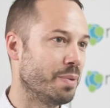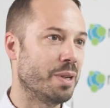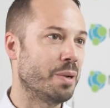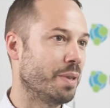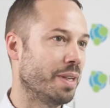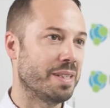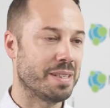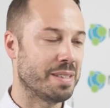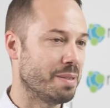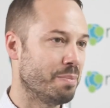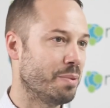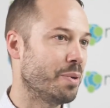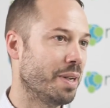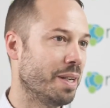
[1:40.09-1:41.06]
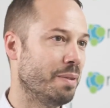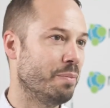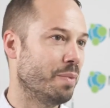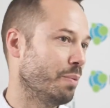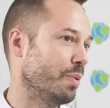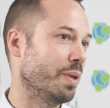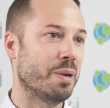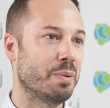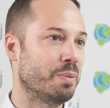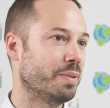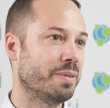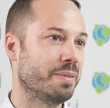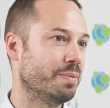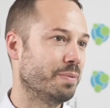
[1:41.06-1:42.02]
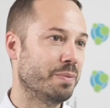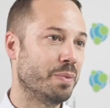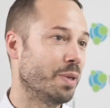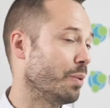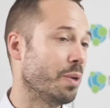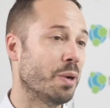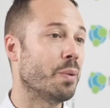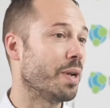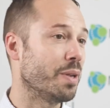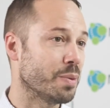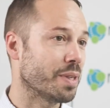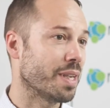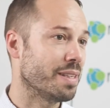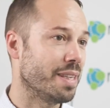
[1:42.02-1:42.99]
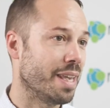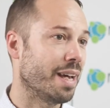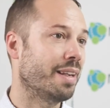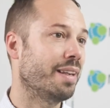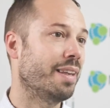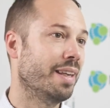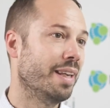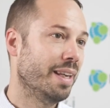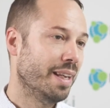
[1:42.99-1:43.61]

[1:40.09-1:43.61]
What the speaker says: We know that this is important, but we don't know our use case yet.